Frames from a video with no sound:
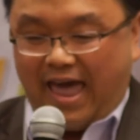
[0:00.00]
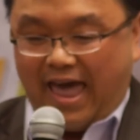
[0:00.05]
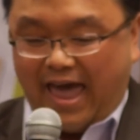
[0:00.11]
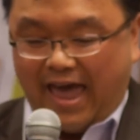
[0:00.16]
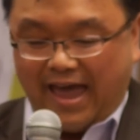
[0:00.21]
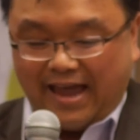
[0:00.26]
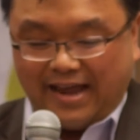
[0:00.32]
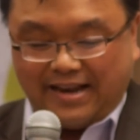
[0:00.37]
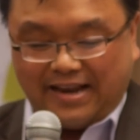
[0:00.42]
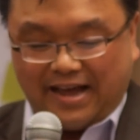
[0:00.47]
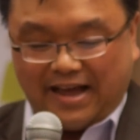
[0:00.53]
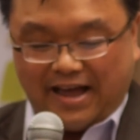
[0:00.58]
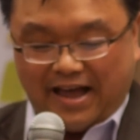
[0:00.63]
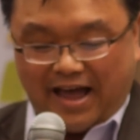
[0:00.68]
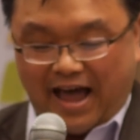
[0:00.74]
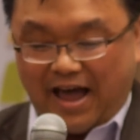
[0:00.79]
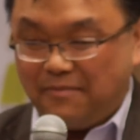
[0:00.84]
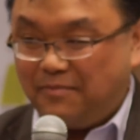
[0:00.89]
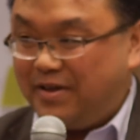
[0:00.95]
And
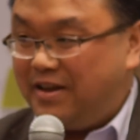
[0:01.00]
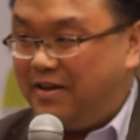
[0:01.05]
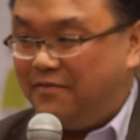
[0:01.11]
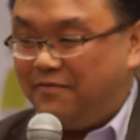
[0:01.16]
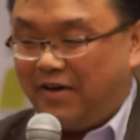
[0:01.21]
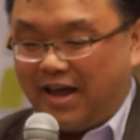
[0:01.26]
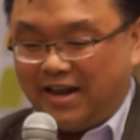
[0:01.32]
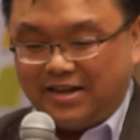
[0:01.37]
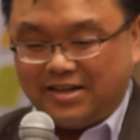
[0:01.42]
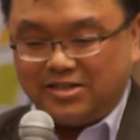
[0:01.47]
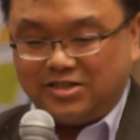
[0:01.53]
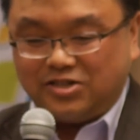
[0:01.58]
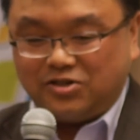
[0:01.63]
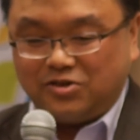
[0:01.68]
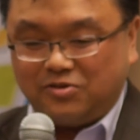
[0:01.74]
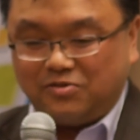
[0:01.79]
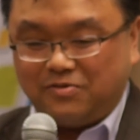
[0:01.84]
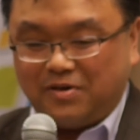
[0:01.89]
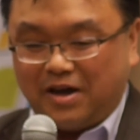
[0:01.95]
I've been invited
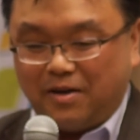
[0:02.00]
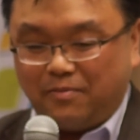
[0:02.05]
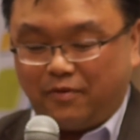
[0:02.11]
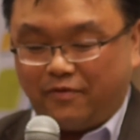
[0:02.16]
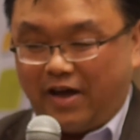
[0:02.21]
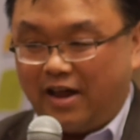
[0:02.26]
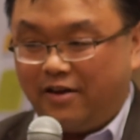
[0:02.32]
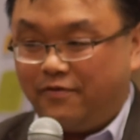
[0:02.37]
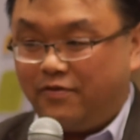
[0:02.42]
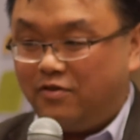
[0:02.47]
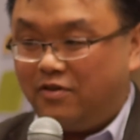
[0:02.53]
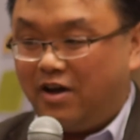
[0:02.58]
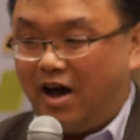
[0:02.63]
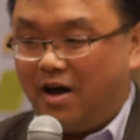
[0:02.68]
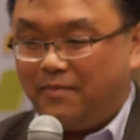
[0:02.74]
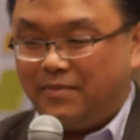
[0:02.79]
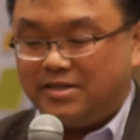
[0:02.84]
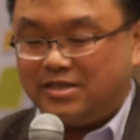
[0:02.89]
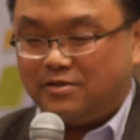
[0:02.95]
to provide a few
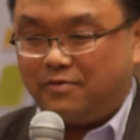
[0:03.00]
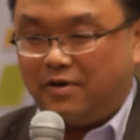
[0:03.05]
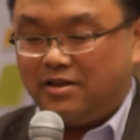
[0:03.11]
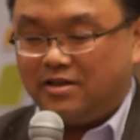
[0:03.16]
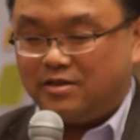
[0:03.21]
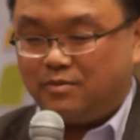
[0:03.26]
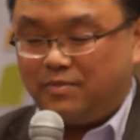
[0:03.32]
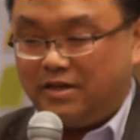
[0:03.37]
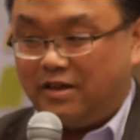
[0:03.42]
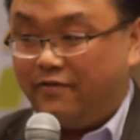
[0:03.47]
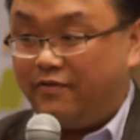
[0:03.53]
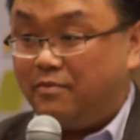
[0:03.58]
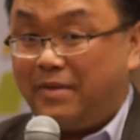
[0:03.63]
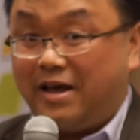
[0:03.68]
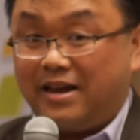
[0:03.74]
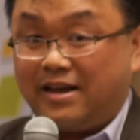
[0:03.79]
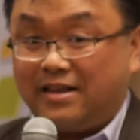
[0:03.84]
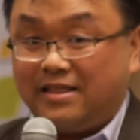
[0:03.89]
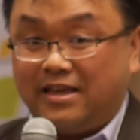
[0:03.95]
comments as well as be the
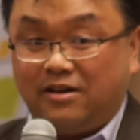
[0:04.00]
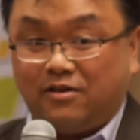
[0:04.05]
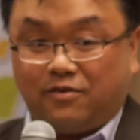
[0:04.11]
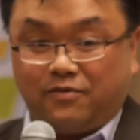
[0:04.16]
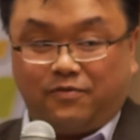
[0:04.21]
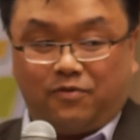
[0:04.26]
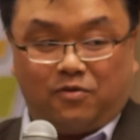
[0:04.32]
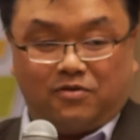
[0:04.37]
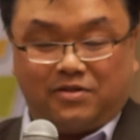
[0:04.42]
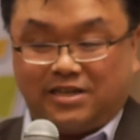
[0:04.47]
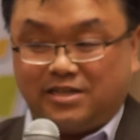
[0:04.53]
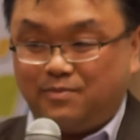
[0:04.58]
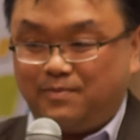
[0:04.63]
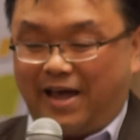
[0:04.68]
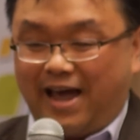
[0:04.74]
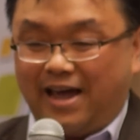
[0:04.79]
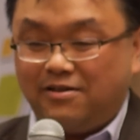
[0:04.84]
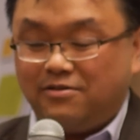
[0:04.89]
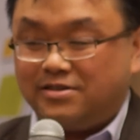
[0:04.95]
thematic leader for this
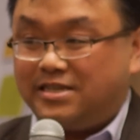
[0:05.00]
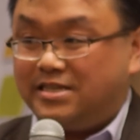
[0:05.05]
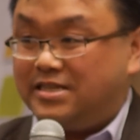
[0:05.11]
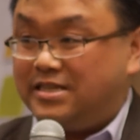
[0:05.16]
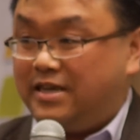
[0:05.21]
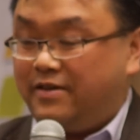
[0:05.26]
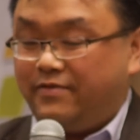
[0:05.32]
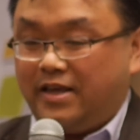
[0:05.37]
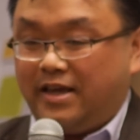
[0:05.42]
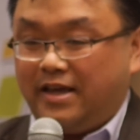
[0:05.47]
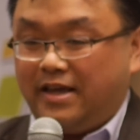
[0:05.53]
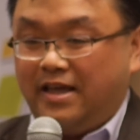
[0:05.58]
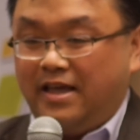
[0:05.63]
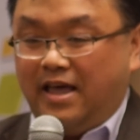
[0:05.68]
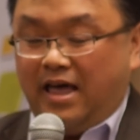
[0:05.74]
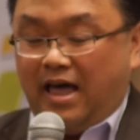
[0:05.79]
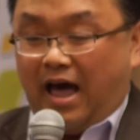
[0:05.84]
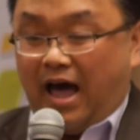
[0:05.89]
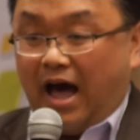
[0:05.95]
panel this evening.
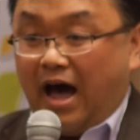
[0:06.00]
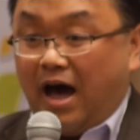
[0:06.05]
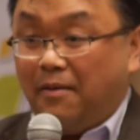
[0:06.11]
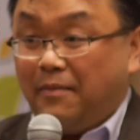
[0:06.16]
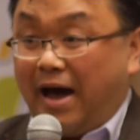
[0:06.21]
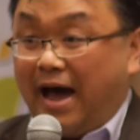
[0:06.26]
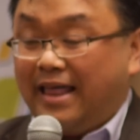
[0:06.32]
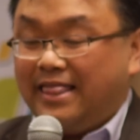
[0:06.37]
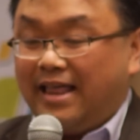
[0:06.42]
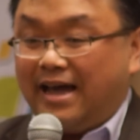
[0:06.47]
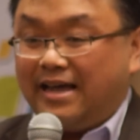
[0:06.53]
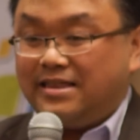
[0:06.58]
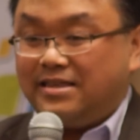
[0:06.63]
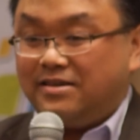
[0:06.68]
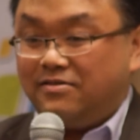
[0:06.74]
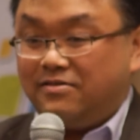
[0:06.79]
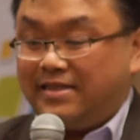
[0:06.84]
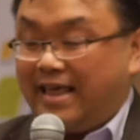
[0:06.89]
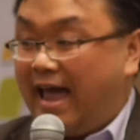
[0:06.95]
I'd like
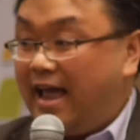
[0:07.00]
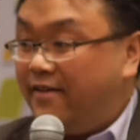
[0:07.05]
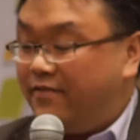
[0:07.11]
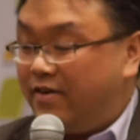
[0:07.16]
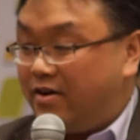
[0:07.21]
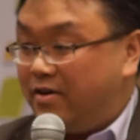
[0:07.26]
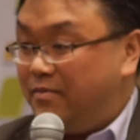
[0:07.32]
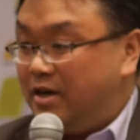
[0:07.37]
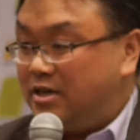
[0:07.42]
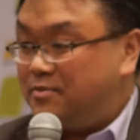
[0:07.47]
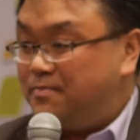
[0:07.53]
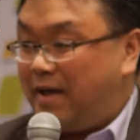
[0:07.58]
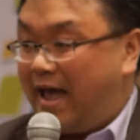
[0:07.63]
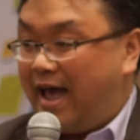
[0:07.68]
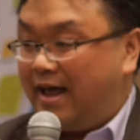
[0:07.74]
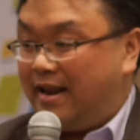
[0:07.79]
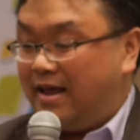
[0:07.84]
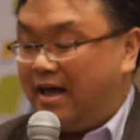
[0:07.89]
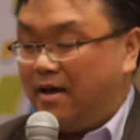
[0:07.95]
to thank very much
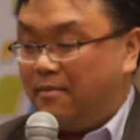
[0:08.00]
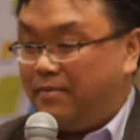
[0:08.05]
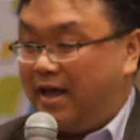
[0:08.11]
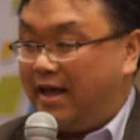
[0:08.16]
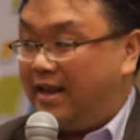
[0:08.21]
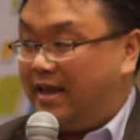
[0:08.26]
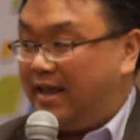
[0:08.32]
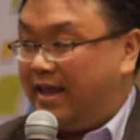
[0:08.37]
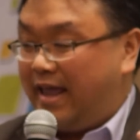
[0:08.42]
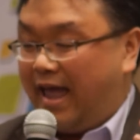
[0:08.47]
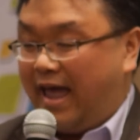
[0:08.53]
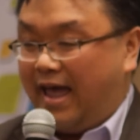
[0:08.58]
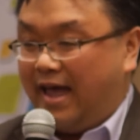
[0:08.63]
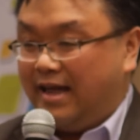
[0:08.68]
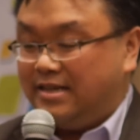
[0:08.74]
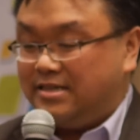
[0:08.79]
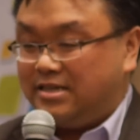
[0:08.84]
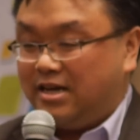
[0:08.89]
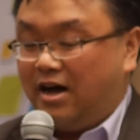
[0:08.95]
Penny
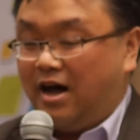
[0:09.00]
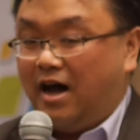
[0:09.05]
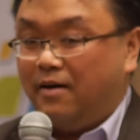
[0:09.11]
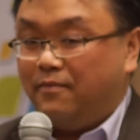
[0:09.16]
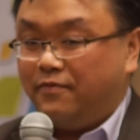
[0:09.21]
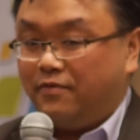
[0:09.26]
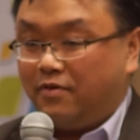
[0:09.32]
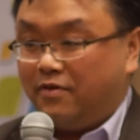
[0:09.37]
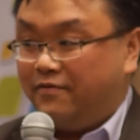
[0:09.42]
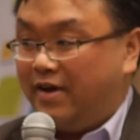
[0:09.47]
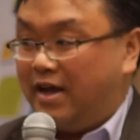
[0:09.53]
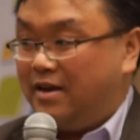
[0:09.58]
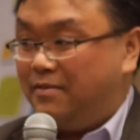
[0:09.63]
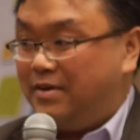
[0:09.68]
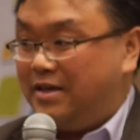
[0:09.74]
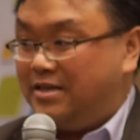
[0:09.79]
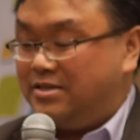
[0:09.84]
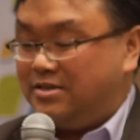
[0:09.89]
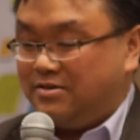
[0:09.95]
and Tom for inviting
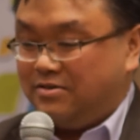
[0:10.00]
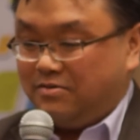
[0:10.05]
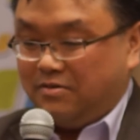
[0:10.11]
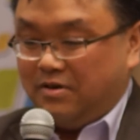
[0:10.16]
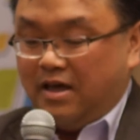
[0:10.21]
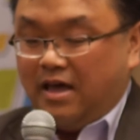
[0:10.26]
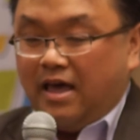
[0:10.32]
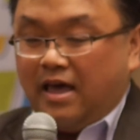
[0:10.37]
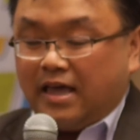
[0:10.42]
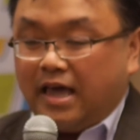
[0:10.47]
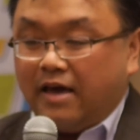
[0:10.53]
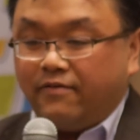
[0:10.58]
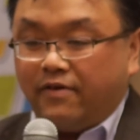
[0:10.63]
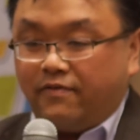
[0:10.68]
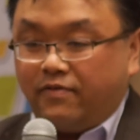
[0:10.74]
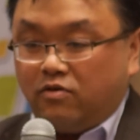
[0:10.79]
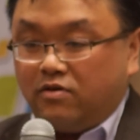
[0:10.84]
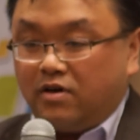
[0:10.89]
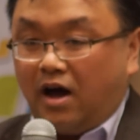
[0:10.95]
me to give a
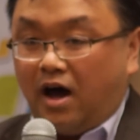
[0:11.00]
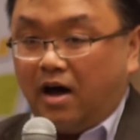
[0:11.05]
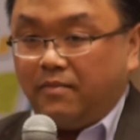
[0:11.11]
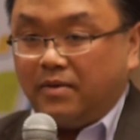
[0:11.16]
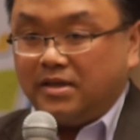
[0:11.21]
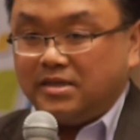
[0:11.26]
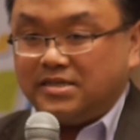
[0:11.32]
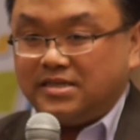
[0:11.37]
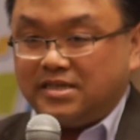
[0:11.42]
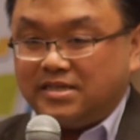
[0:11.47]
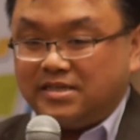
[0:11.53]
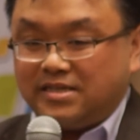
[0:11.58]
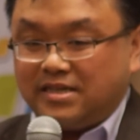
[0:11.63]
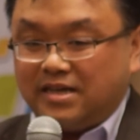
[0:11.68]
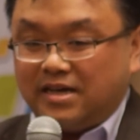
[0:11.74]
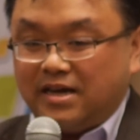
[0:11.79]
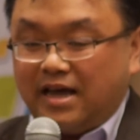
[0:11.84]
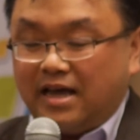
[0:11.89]
few comments as